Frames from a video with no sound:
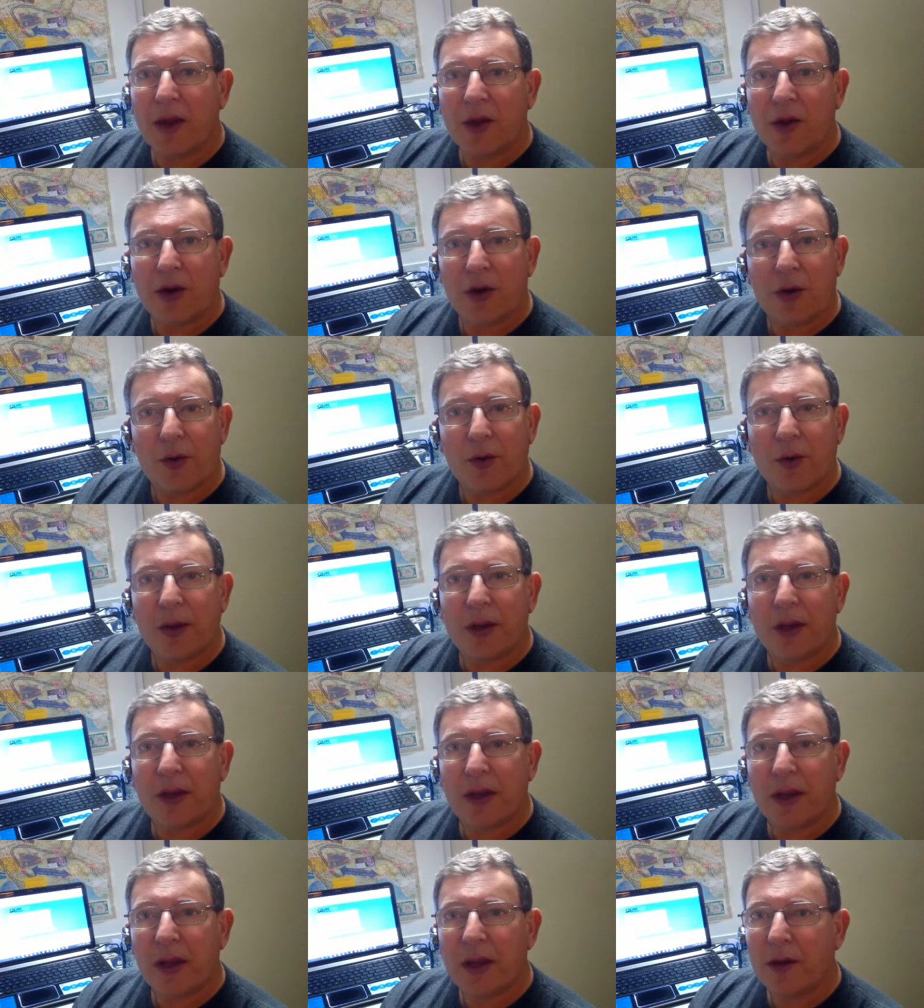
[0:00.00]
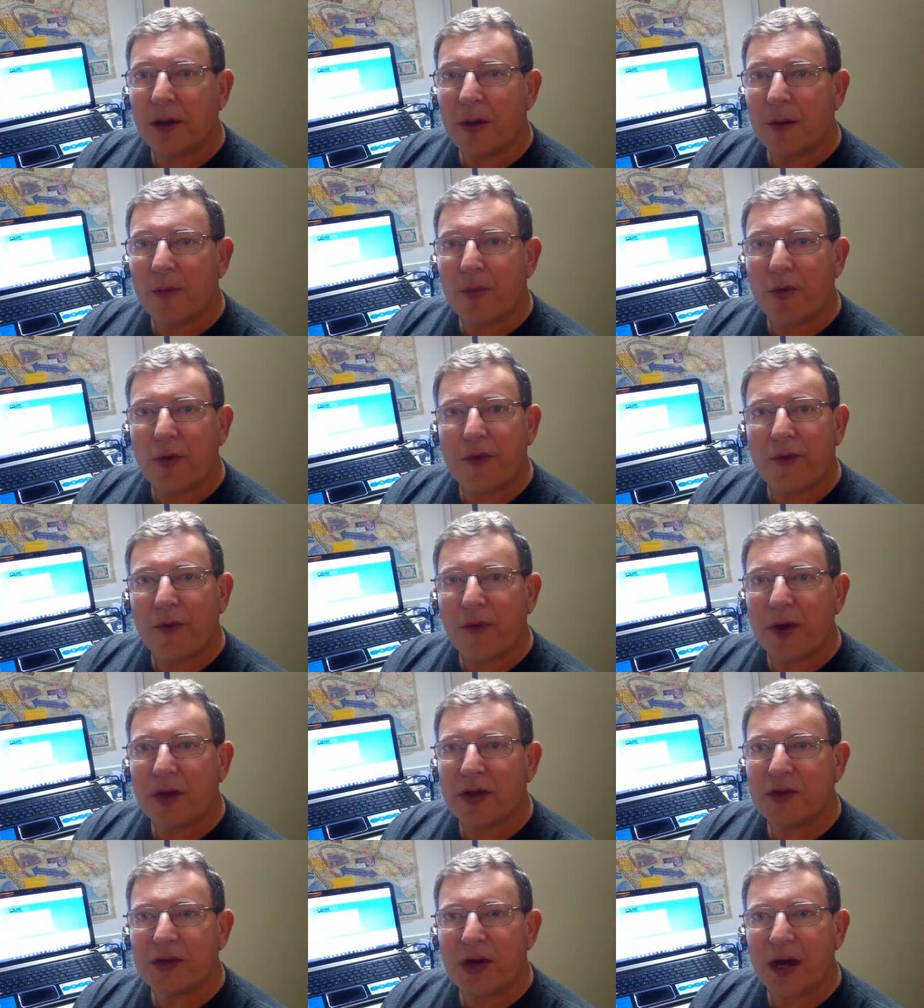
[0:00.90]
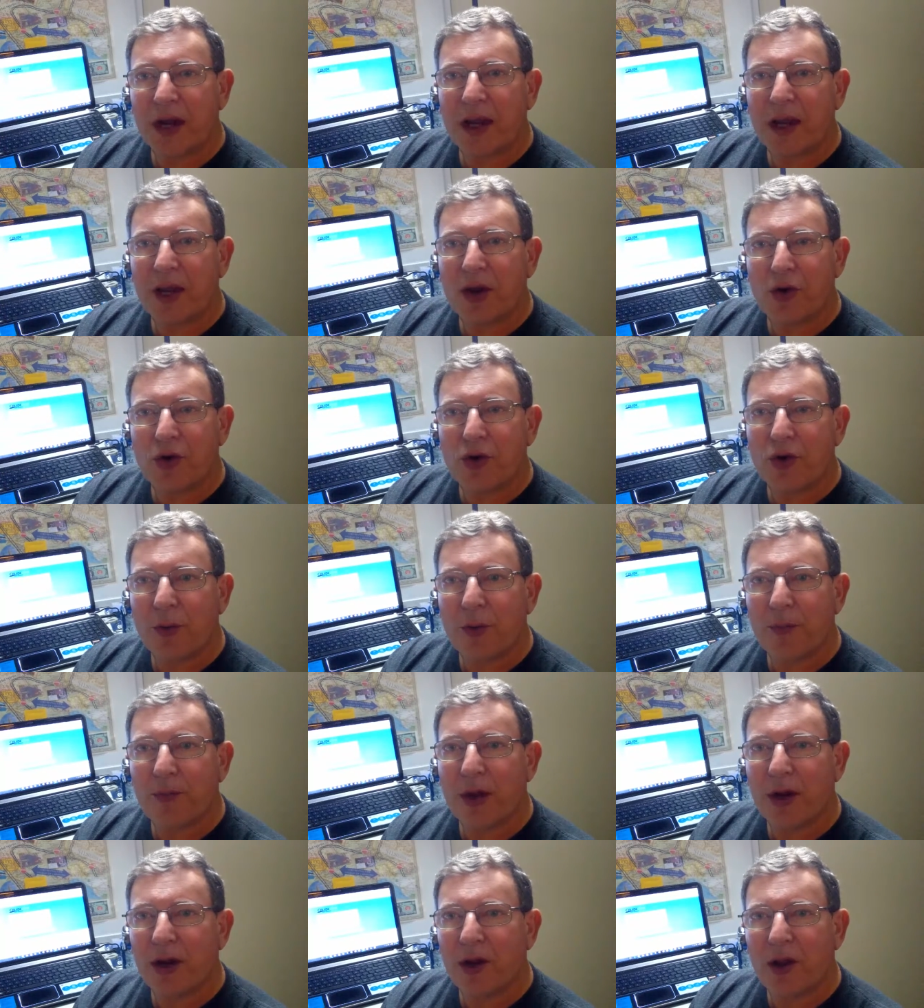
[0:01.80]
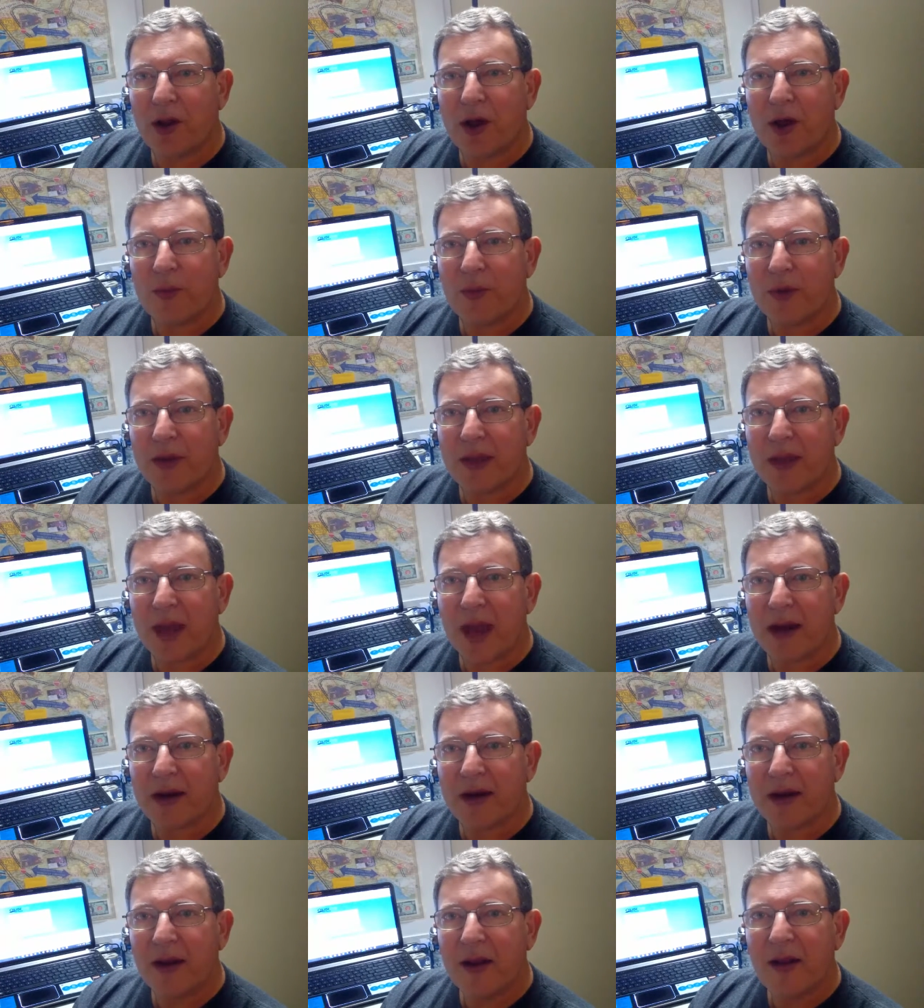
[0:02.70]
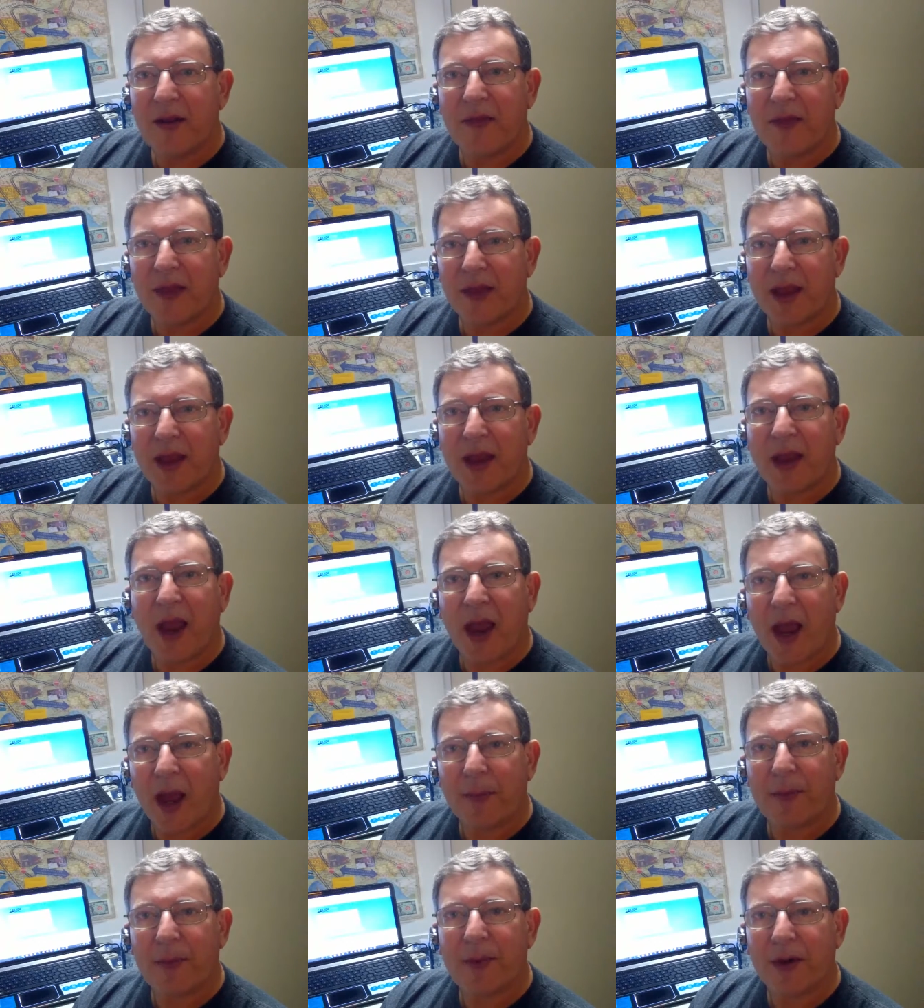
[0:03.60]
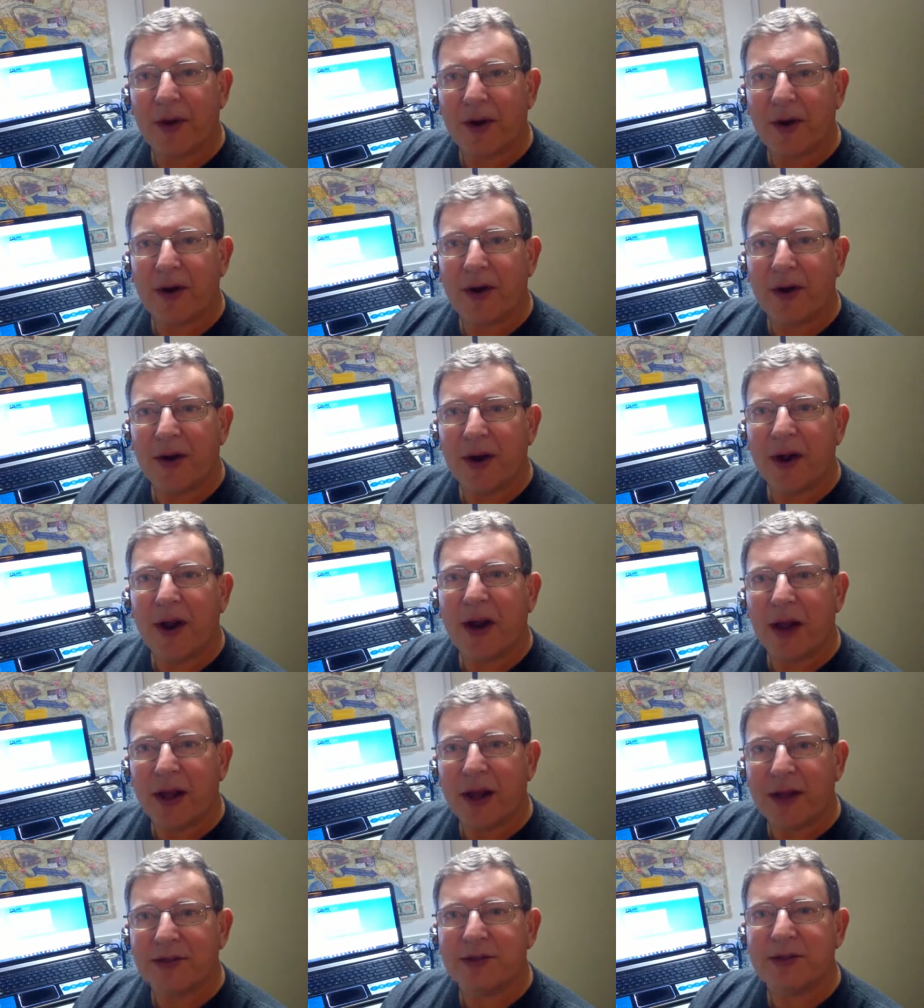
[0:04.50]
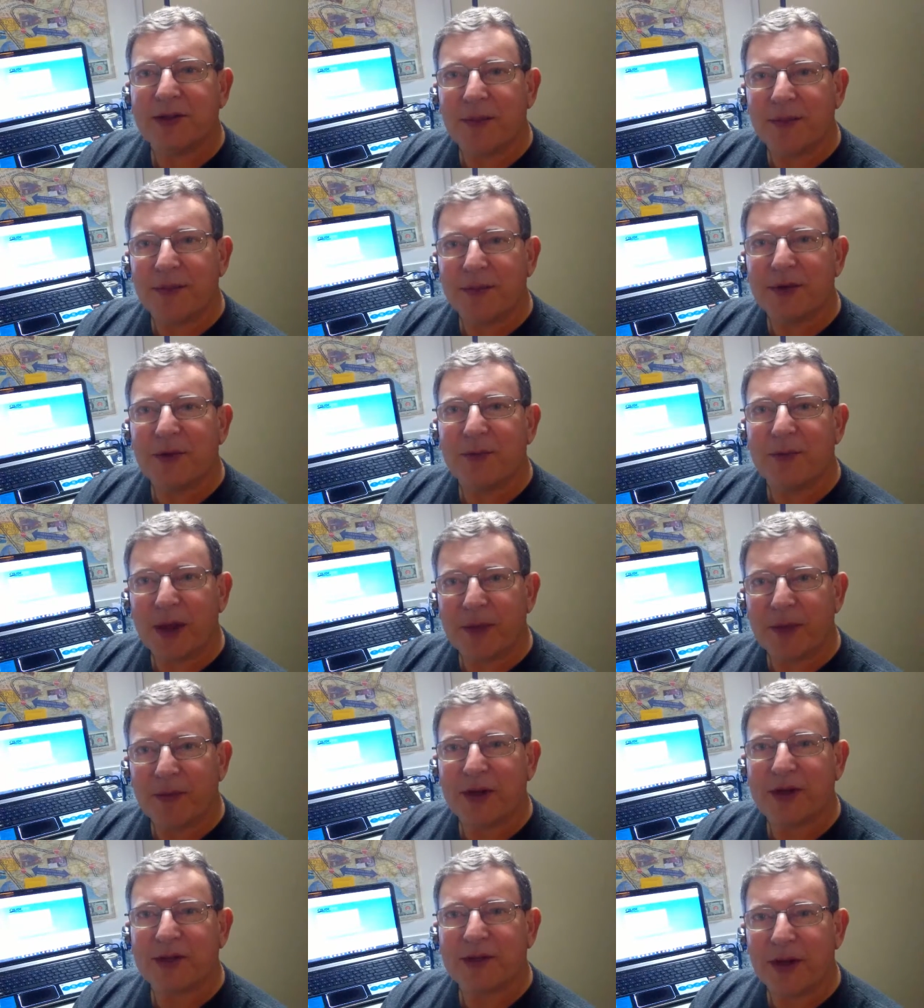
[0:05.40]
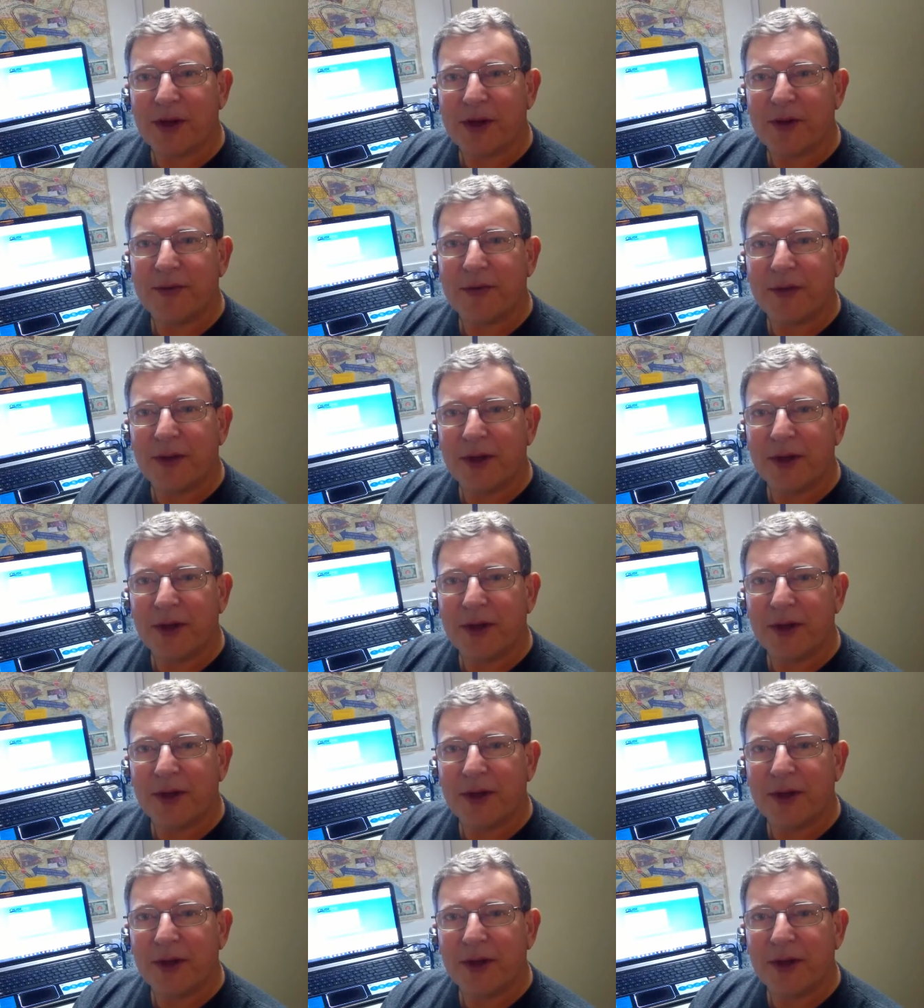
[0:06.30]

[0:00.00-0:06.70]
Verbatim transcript: You know, and, and the more friends that I can incorporate along with that, then the happier I seem to make myself.